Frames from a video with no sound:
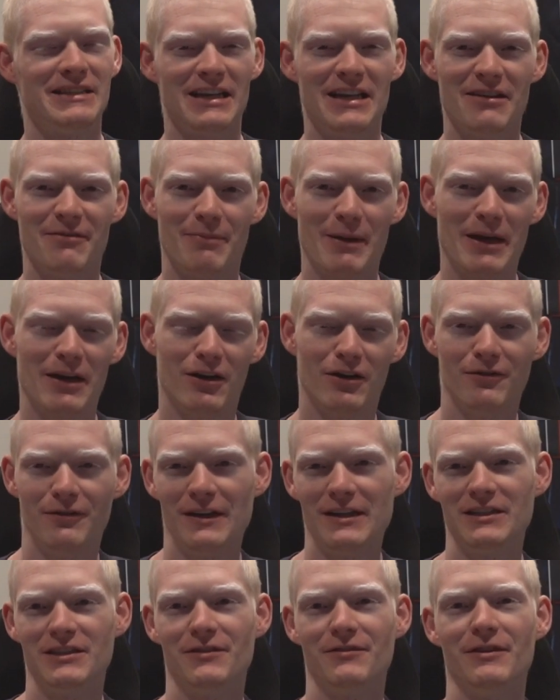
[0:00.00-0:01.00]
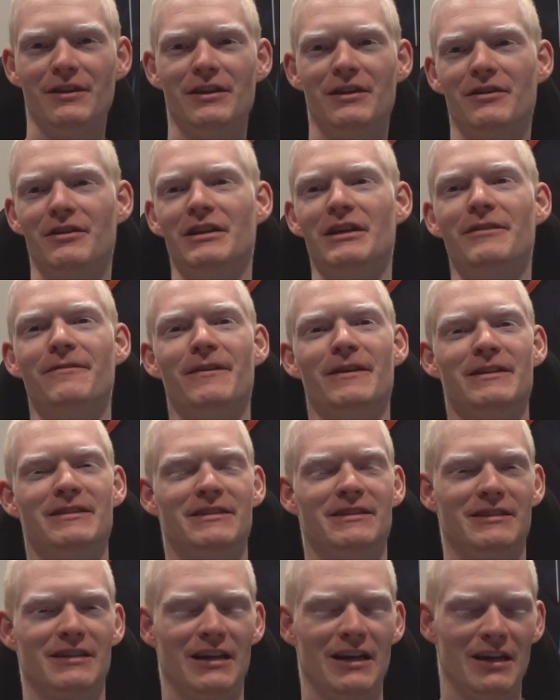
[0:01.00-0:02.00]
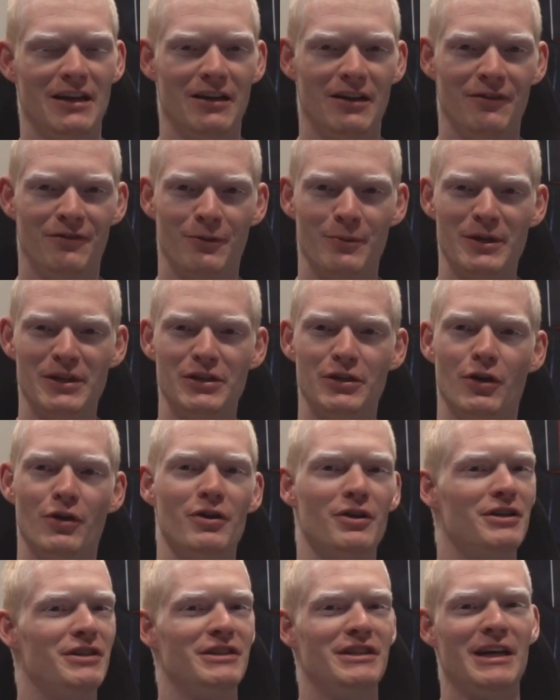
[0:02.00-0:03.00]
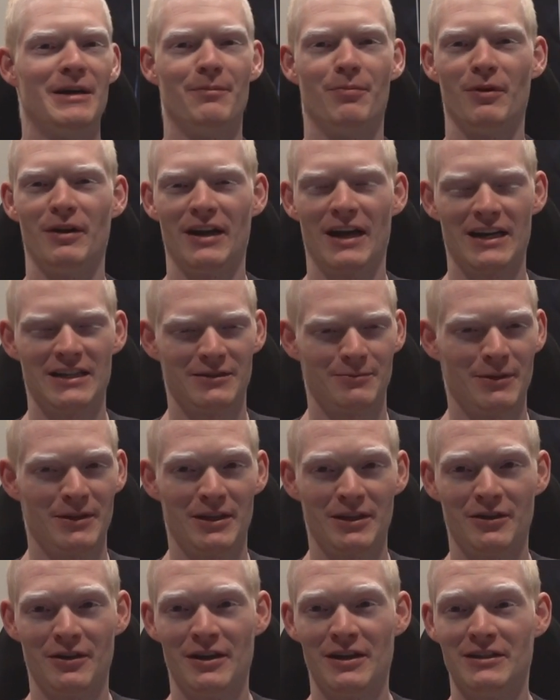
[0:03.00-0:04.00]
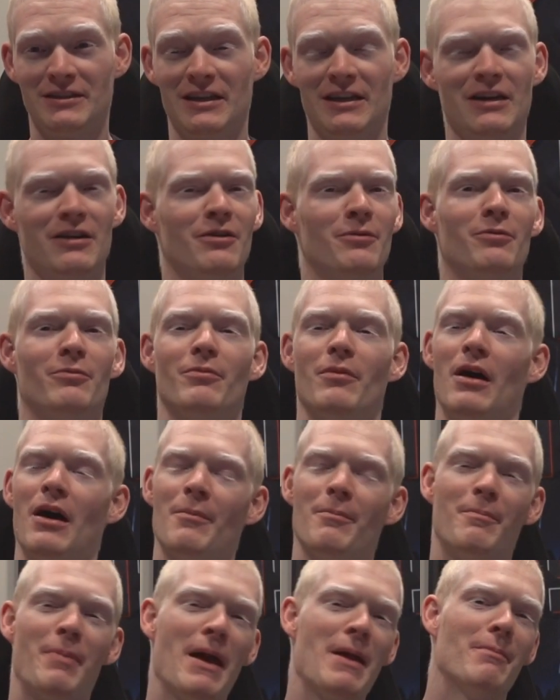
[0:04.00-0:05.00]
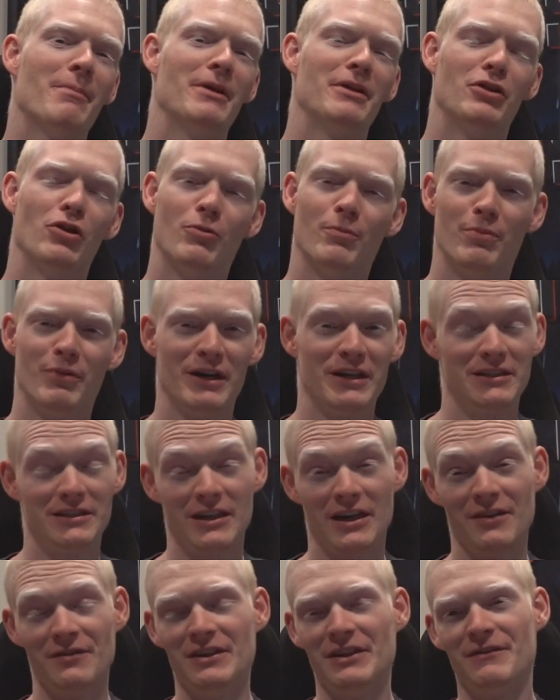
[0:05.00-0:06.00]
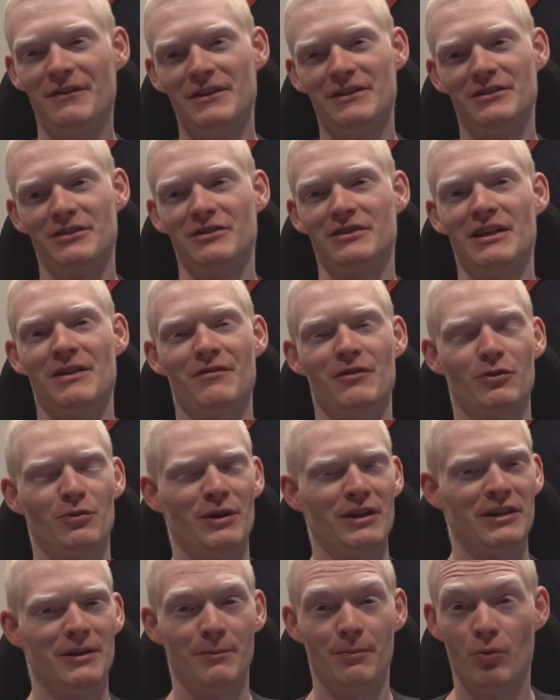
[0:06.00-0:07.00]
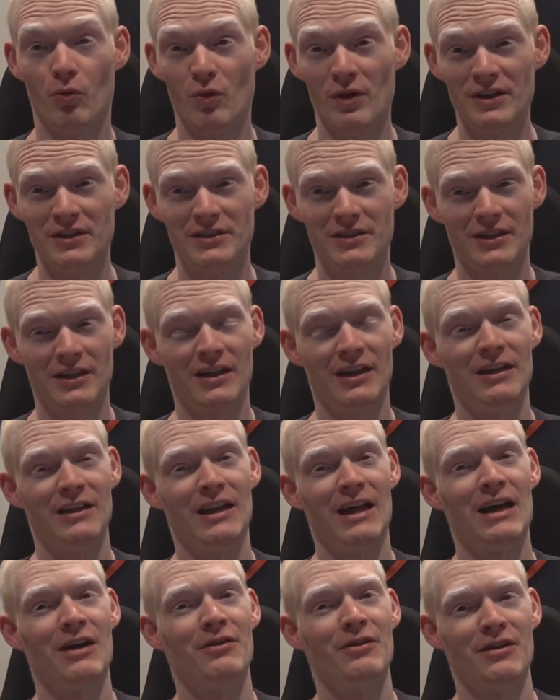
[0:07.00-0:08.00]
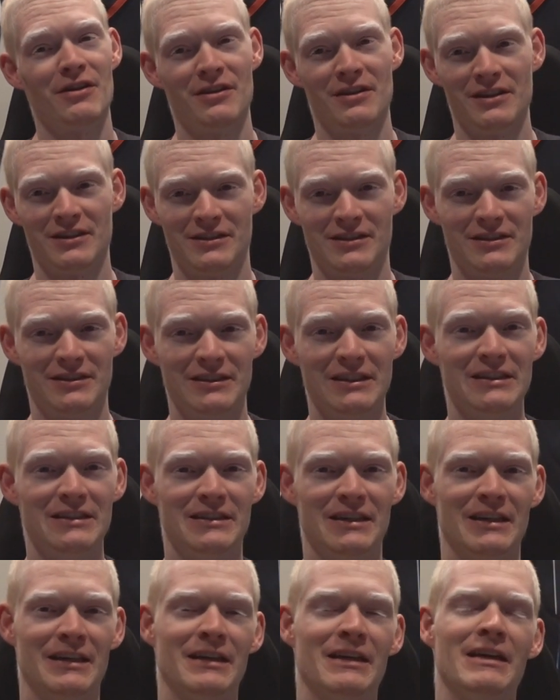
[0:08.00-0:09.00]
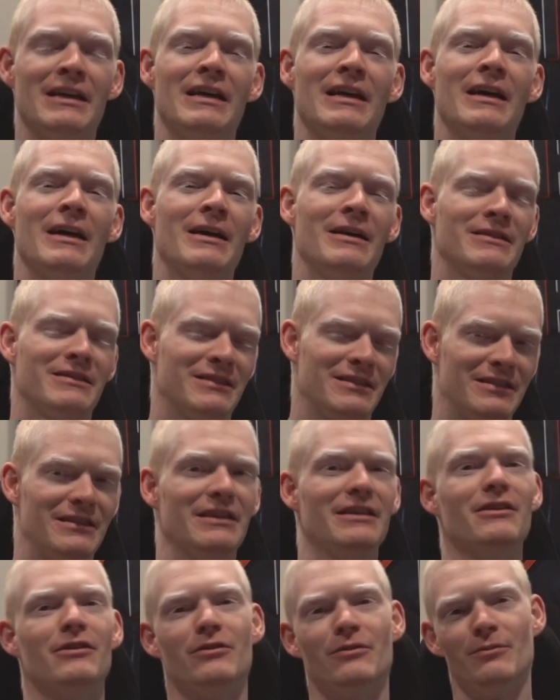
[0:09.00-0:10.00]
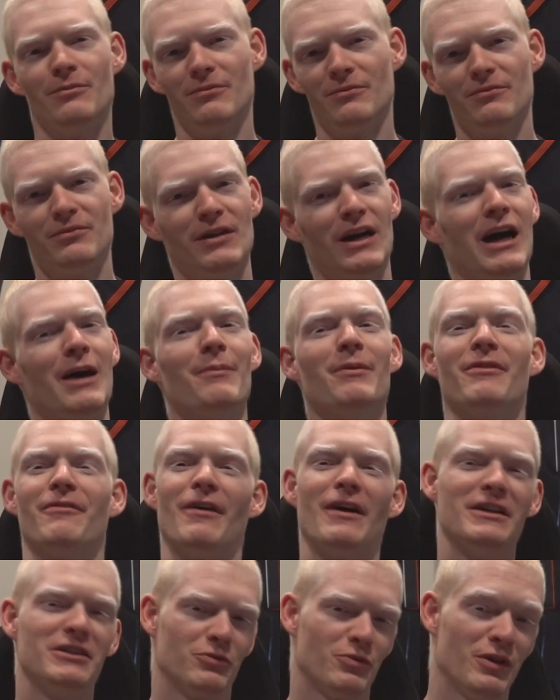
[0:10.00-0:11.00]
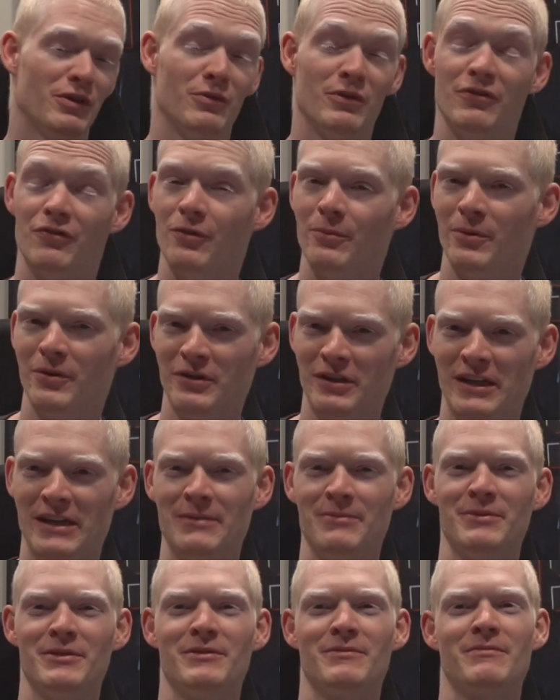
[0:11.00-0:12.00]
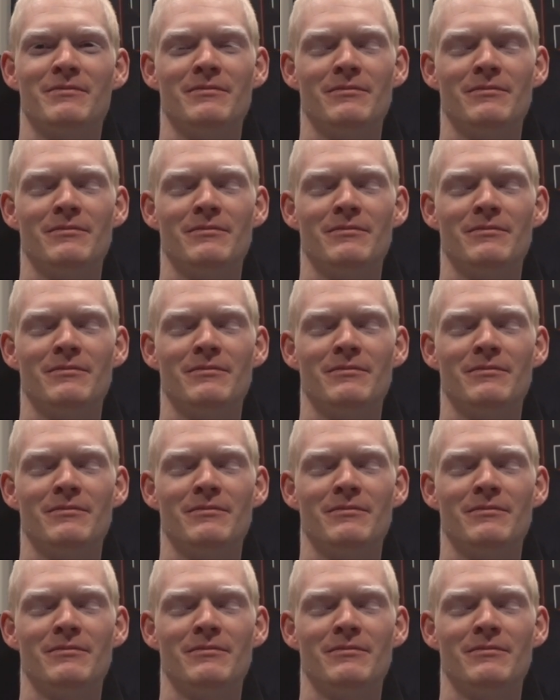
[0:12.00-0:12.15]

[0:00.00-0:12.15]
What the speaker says: they have been offensively, their defense, from a yardage standpoint, hasn't been the greatest. They are a bend-but-don't-break style defense. They're 7th ranked in points allowed this season. Still, Tomlin finds a way to win football games.